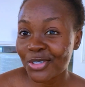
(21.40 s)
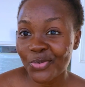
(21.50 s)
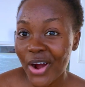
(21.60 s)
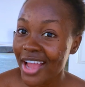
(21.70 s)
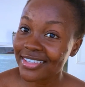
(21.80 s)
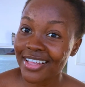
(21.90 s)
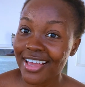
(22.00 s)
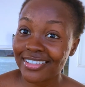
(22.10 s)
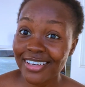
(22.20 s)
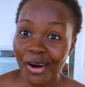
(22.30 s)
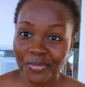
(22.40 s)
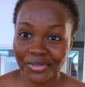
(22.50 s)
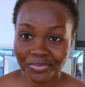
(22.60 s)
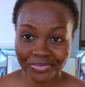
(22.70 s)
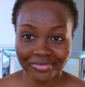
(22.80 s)
Waec slash Jamb,
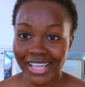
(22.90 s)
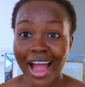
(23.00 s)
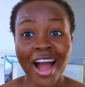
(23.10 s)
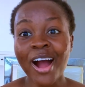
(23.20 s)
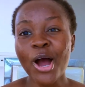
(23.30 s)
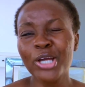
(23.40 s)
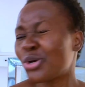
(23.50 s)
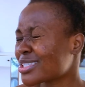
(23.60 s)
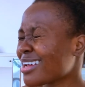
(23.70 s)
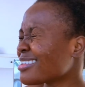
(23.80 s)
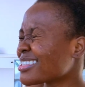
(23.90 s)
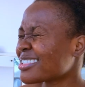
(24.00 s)
you said the